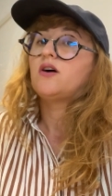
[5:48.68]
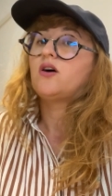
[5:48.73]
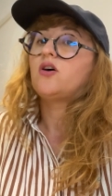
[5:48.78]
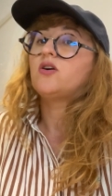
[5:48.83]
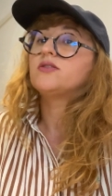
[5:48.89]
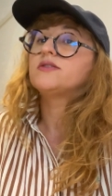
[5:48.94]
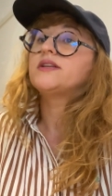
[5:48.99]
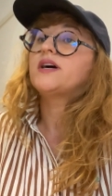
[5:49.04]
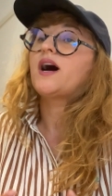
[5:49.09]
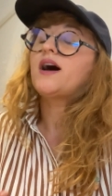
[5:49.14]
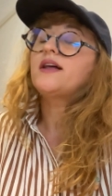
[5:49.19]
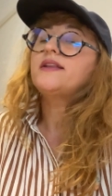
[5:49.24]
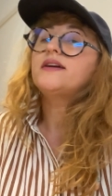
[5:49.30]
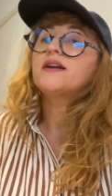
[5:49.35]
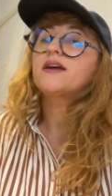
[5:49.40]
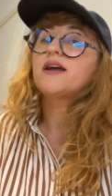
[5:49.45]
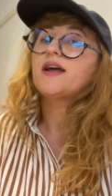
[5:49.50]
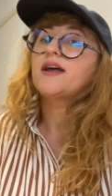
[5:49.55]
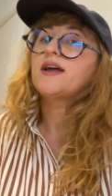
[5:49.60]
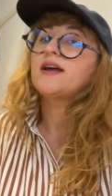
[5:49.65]
On the
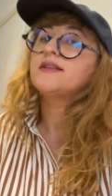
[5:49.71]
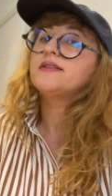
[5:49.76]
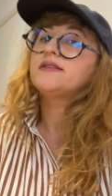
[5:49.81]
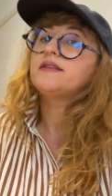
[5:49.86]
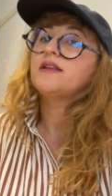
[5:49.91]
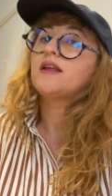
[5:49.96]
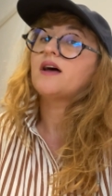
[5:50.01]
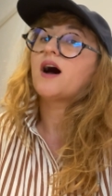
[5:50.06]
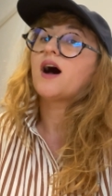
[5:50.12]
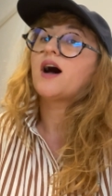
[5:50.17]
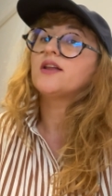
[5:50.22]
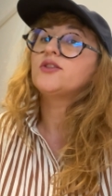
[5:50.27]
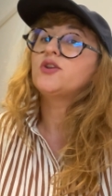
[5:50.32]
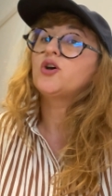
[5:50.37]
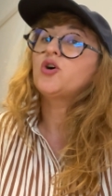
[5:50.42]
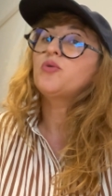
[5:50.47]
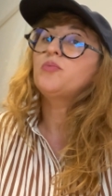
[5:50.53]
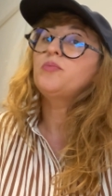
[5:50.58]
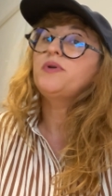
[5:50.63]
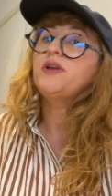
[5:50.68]
other hand,
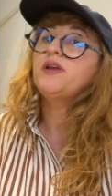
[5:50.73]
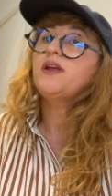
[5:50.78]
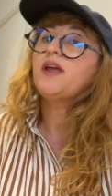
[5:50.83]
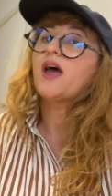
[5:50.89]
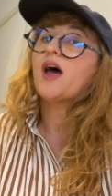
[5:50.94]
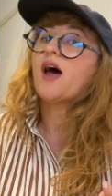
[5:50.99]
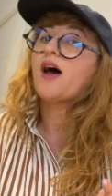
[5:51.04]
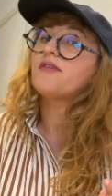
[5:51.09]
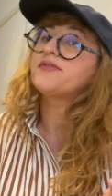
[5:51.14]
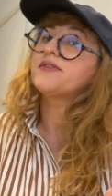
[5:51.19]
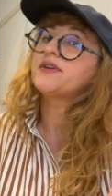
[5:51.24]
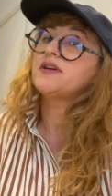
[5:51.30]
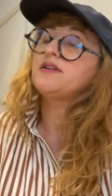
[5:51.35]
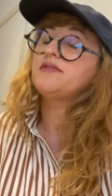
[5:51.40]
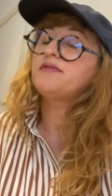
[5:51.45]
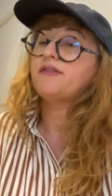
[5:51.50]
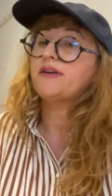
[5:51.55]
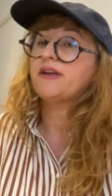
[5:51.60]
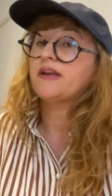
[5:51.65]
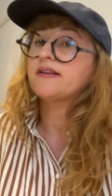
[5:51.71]
Adobe After
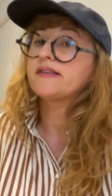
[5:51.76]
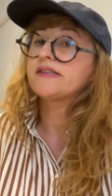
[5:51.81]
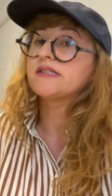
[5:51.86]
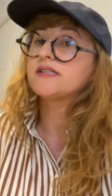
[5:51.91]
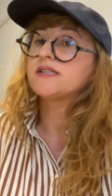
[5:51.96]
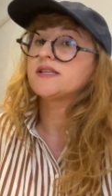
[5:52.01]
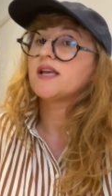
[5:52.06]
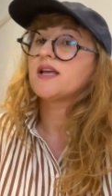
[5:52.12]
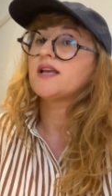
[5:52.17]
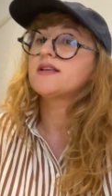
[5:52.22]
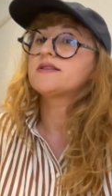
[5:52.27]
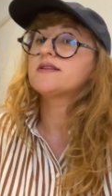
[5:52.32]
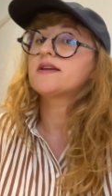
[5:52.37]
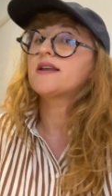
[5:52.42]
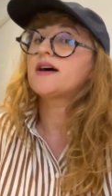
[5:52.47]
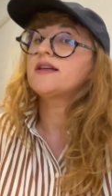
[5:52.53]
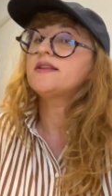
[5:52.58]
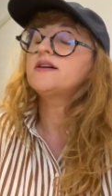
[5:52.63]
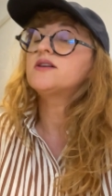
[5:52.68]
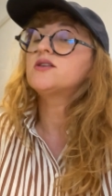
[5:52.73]
Effects is
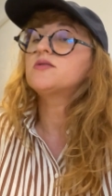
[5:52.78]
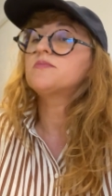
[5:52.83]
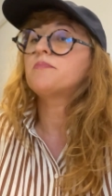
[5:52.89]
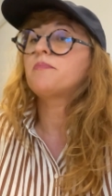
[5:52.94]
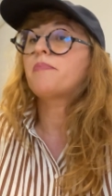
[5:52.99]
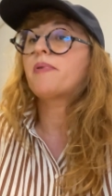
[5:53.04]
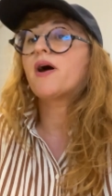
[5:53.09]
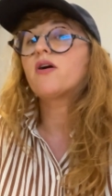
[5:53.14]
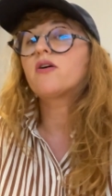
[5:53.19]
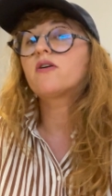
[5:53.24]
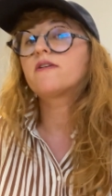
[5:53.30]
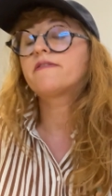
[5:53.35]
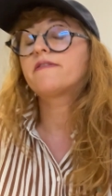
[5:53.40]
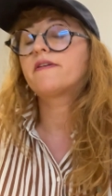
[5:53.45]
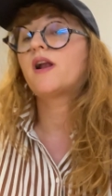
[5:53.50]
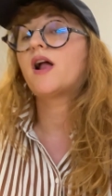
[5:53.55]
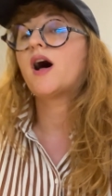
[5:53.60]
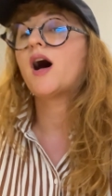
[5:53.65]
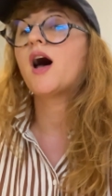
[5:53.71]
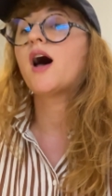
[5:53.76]
another
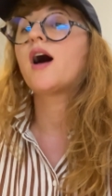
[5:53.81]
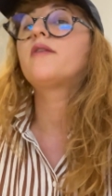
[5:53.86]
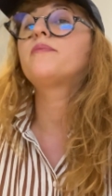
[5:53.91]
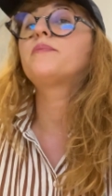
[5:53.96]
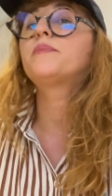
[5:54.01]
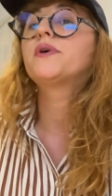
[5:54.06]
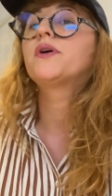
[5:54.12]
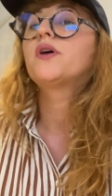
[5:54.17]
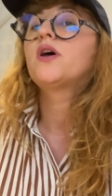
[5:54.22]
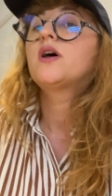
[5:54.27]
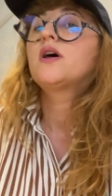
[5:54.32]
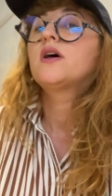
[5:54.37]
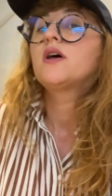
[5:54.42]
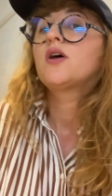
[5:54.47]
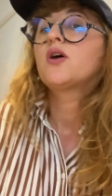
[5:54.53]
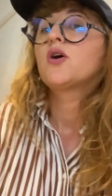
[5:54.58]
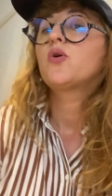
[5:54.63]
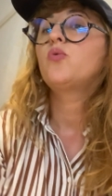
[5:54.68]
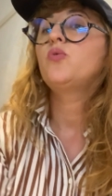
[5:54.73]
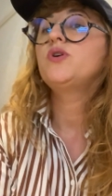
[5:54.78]
powerful app
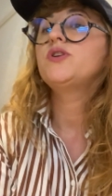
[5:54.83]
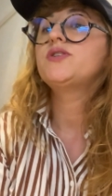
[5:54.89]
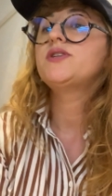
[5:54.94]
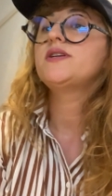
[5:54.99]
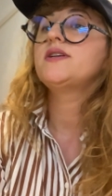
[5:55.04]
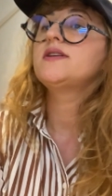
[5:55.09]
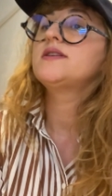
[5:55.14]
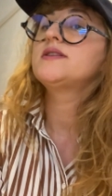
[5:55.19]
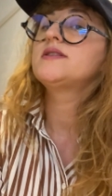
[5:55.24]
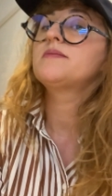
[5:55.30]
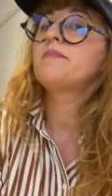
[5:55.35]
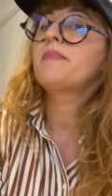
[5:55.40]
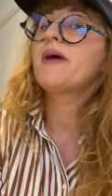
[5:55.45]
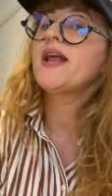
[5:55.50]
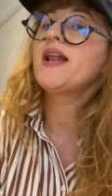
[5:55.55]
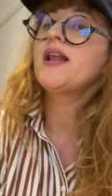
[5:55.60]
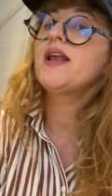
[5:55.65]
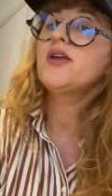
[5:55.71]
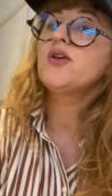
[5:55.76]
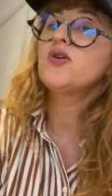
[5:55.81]
which is
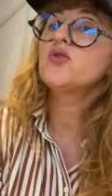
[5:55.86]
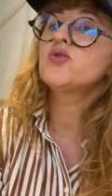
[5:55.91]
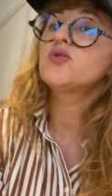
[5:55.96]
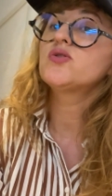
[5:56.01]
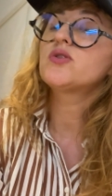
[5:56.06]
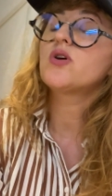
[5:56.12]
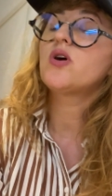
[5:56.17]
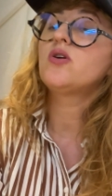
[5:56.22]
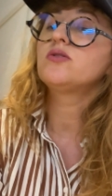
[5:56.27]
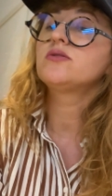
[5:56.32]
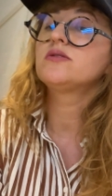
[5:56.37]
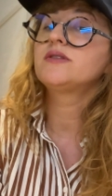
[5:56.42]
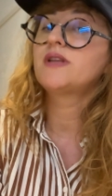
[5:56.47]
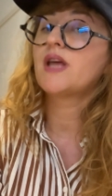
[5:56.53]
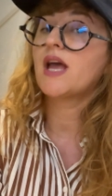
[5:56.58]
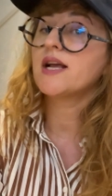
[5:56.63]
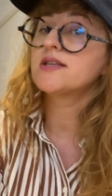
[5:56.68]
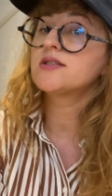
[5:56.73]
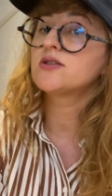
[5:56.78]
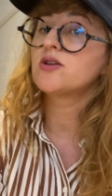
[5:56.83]
mainly used on
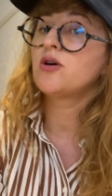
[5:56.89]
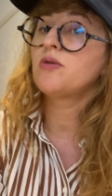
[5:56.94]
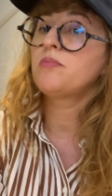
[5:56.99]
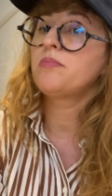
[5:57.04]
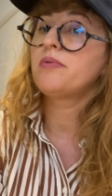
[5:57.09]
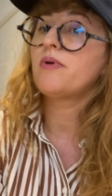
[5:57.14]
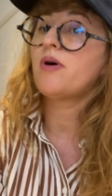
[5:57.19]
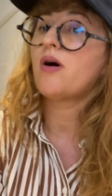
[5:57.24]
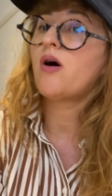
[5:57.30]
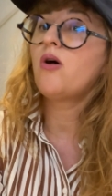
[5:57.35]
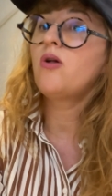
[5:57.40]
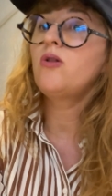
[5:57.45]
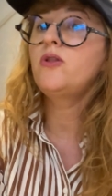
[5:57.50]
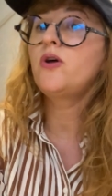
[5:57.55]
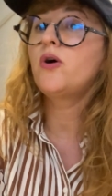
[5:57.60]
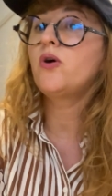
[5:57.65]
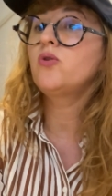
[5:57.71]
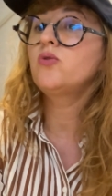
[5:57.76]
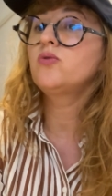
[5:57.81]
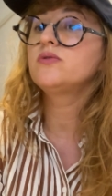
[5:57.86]
desktop.
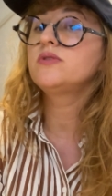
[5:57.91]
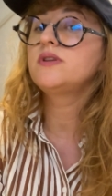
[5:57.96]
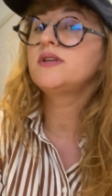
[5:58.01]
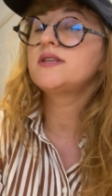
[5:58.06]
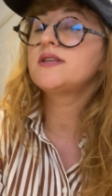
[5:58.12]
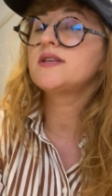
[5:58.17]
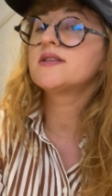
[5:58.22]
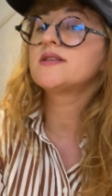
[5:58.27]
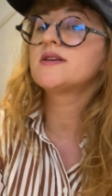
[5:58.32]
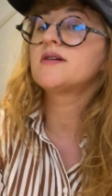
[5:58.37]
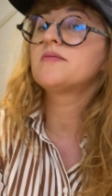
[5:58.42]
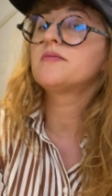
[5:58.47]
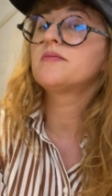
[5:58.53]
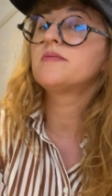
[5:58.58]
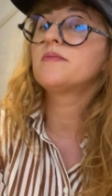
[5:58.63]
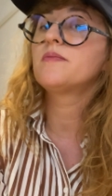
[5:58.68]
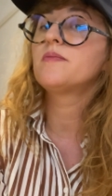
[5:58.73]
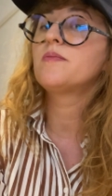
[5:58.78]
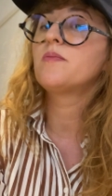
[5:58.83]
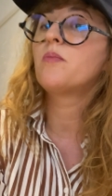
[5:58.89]
Although this is a
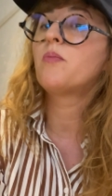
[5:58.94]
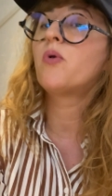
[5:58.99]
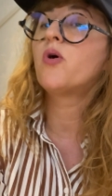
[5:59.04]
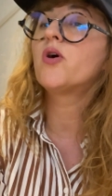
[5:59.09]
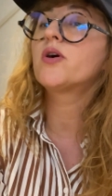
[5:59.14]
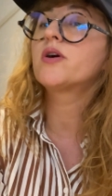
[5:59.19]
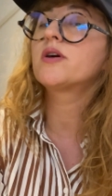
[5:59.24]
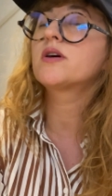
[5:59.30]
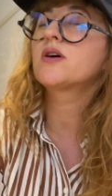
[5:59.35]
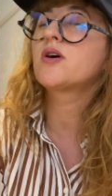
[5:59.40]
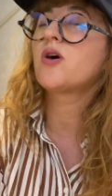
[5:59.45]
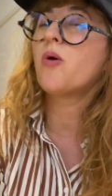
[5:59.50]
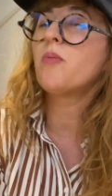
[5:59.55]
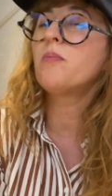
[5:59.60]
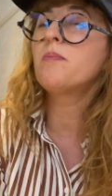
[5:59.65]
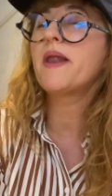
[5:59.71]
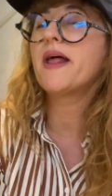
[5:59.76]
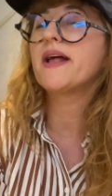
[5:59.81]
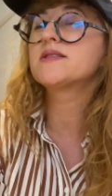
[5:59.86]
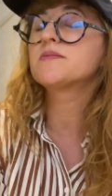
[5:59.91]
more
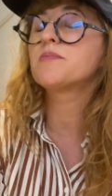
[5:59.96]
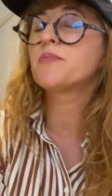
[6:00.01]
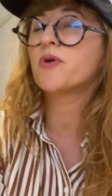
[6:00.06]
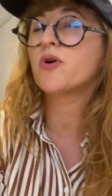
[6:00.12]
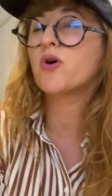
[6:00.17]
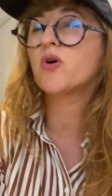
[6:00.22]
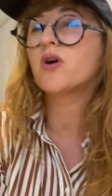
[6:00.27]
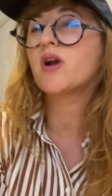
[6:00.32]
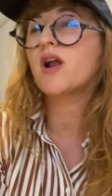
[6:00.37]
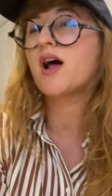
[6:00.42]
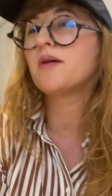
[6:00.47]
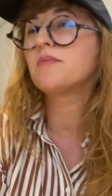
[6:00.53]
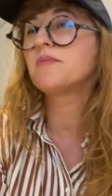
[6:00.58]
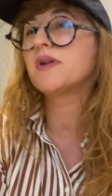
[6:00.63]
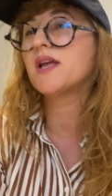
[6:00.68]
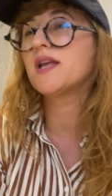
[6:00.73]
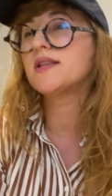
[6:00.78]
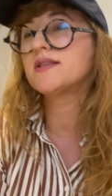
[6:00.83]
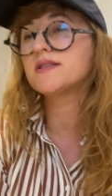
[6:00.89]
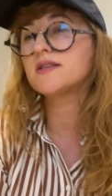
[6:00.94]
complex program,
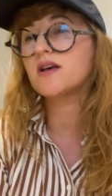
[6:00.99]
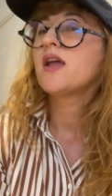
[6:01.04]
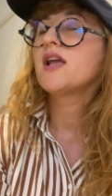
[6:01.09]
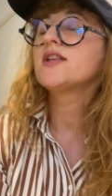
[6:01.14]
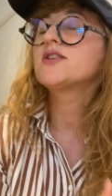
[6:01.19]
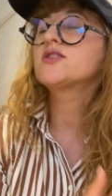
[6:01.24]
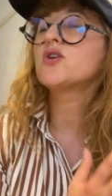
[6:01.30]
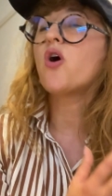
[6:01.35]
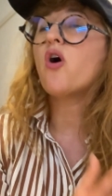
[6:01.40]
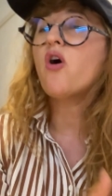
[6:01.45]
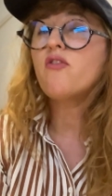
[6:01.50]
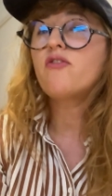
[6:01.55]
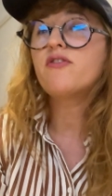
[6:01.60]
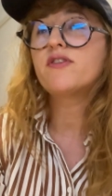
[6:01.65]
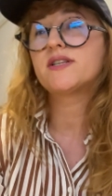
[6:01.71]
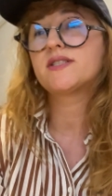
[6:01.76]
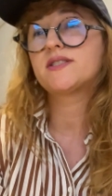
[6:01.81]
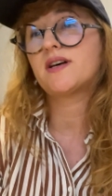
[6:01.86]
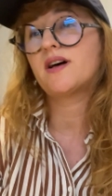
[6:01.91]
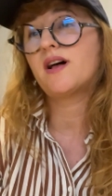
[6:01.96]
it
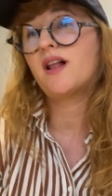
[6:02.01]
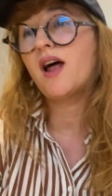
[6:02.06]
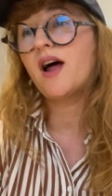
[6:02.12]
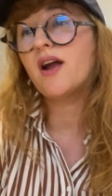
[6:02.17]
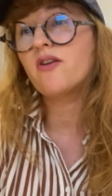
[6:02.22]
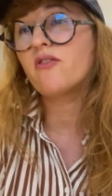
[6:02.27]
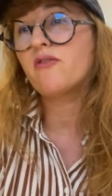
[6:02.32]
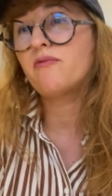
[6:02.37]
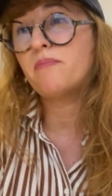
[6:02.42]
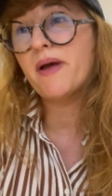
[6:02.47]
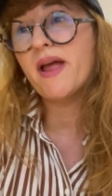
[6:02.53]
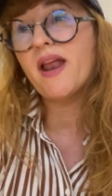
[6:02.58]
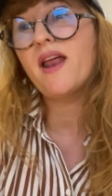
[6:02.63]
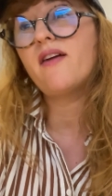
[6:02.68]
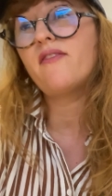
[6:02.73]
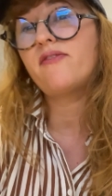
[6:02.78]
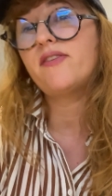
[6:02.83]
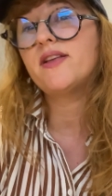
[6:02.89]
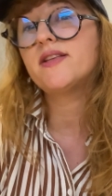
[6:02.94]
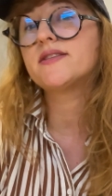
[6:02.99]
offers a lot of
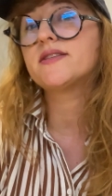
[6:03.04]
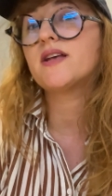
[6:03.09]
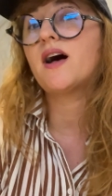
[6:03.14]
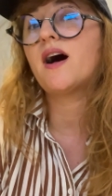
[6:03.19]
benefits